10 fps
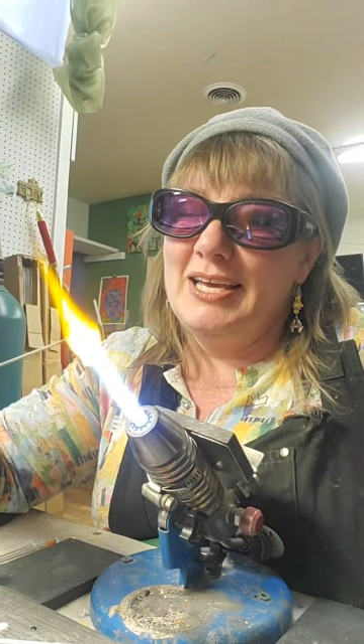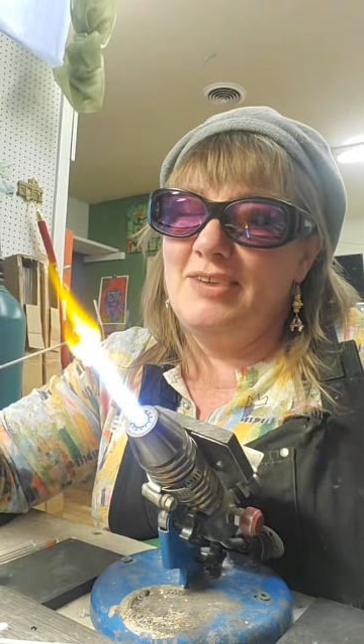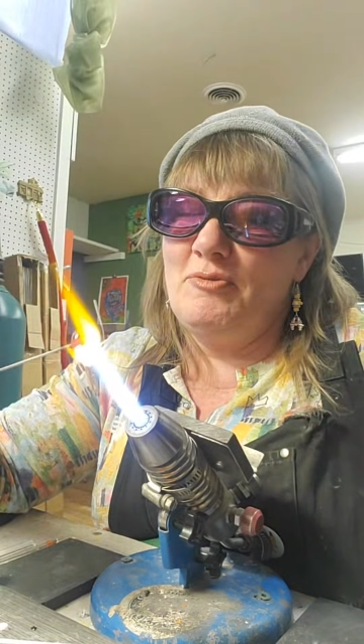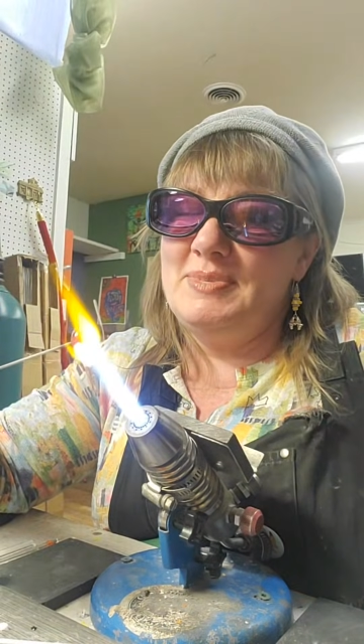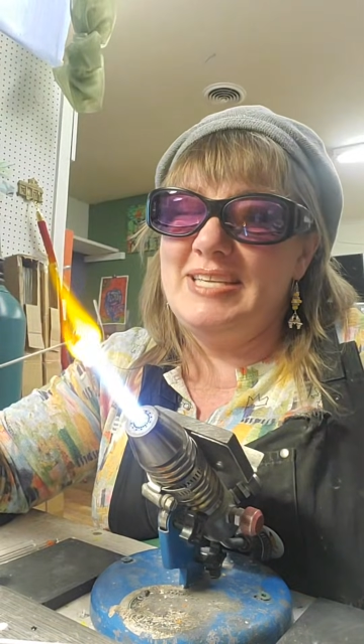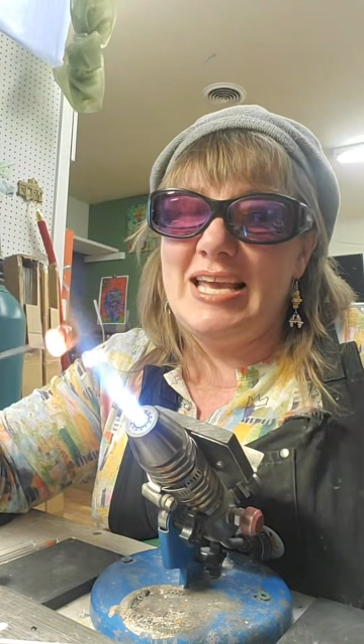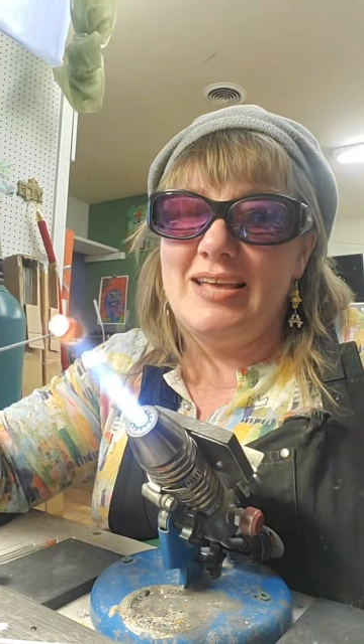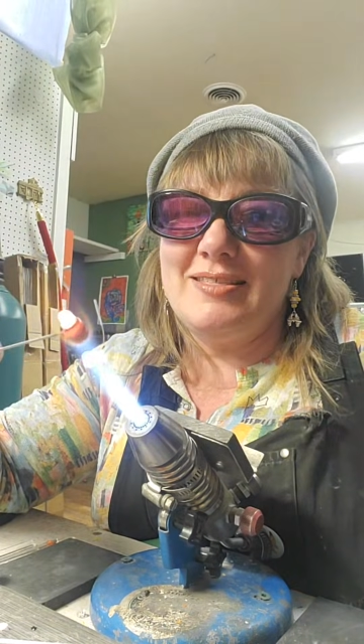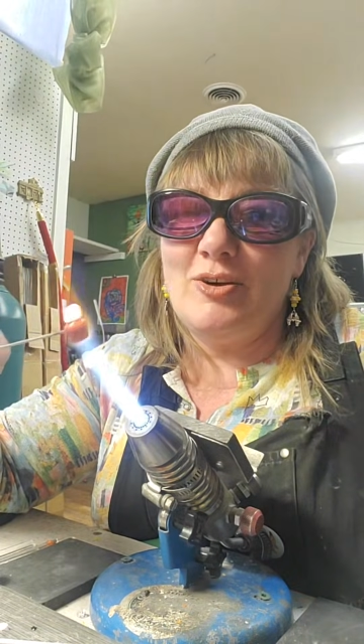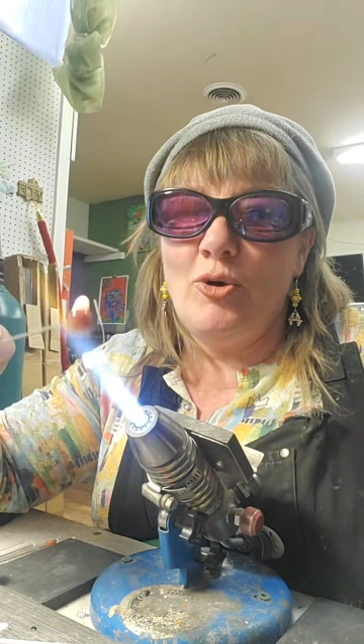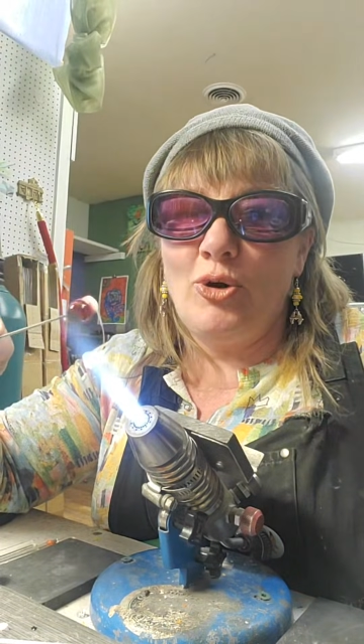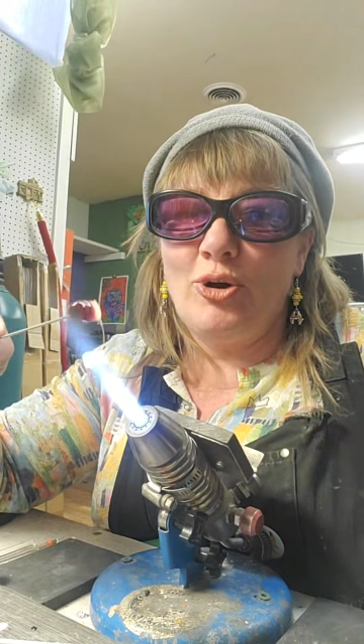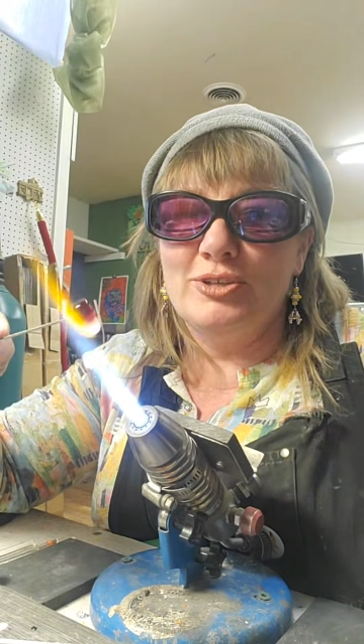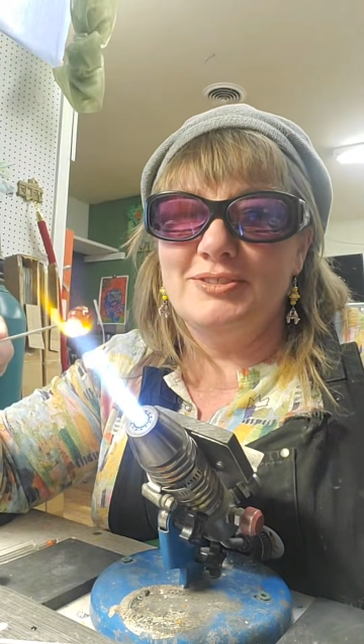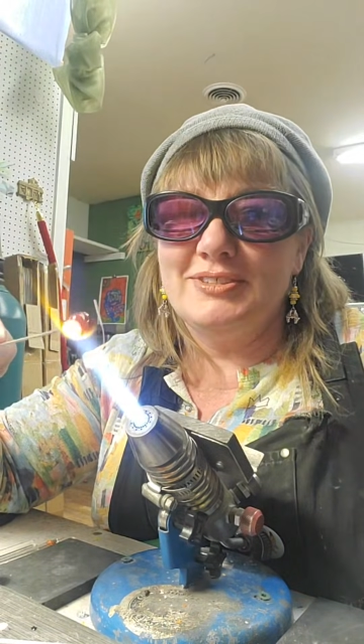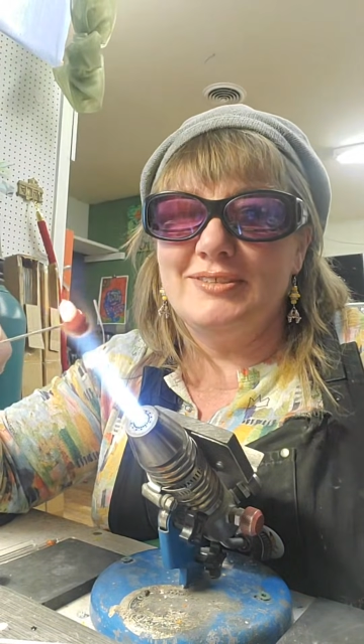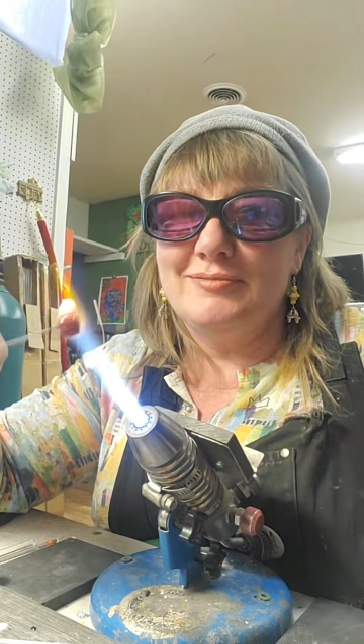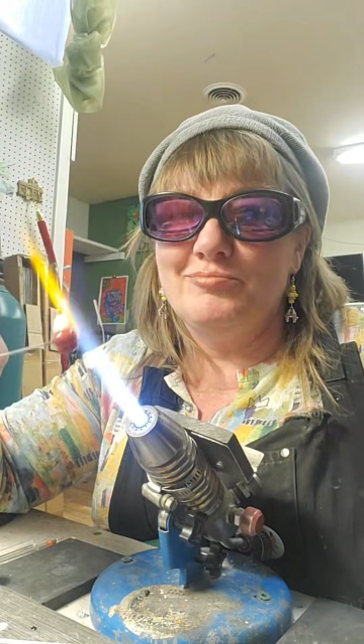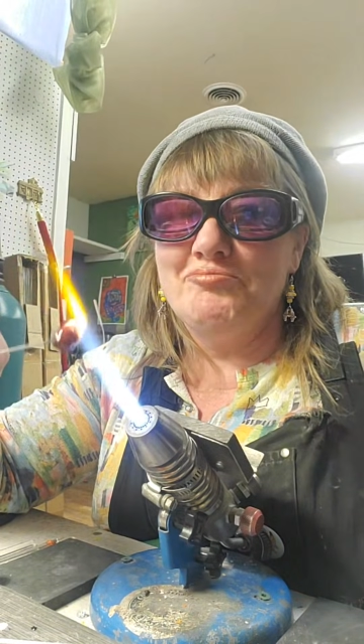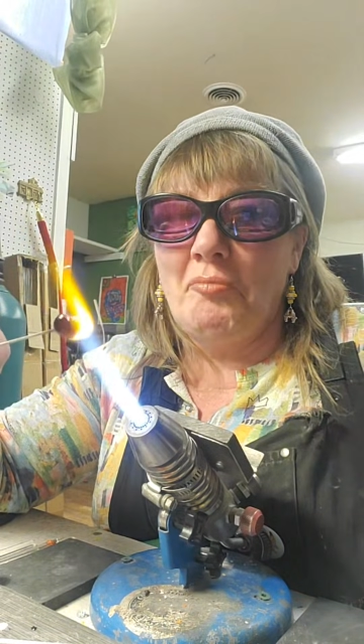I give them teeth and horns,
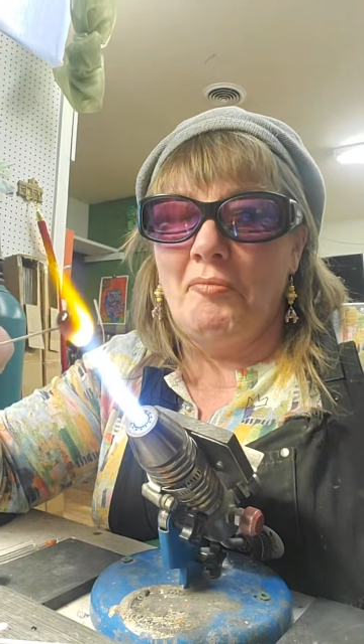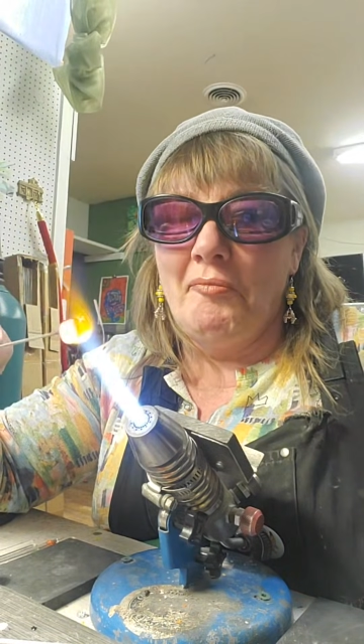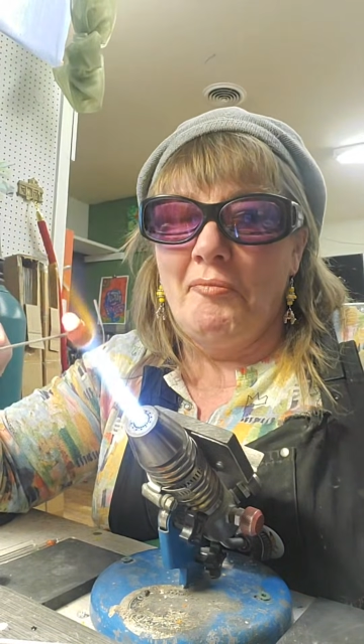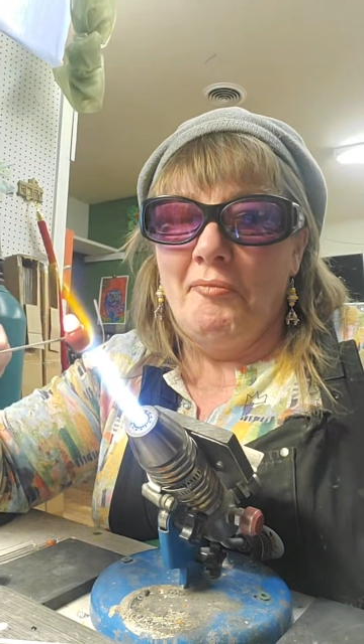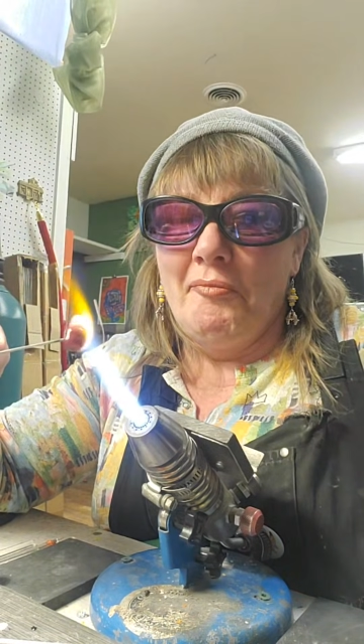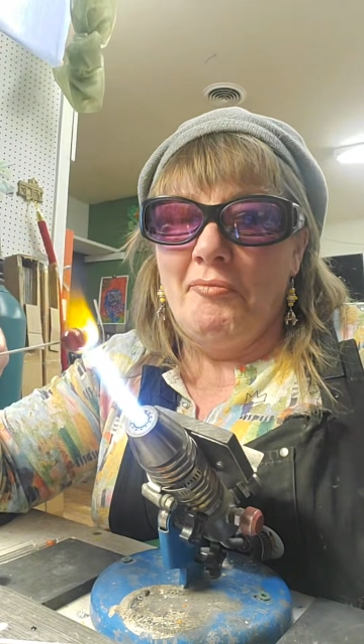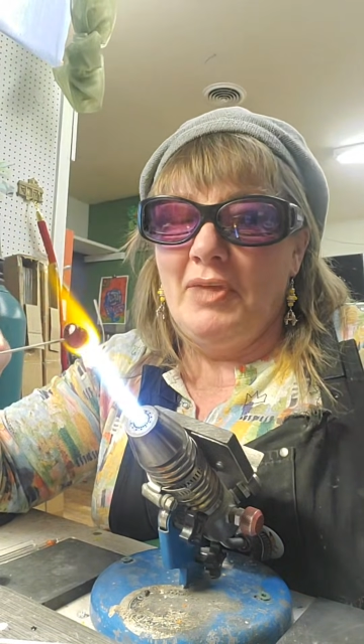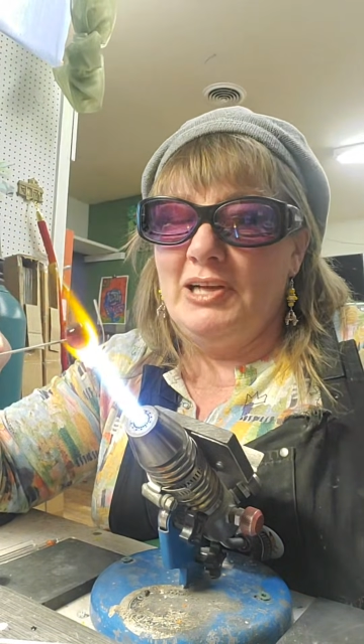and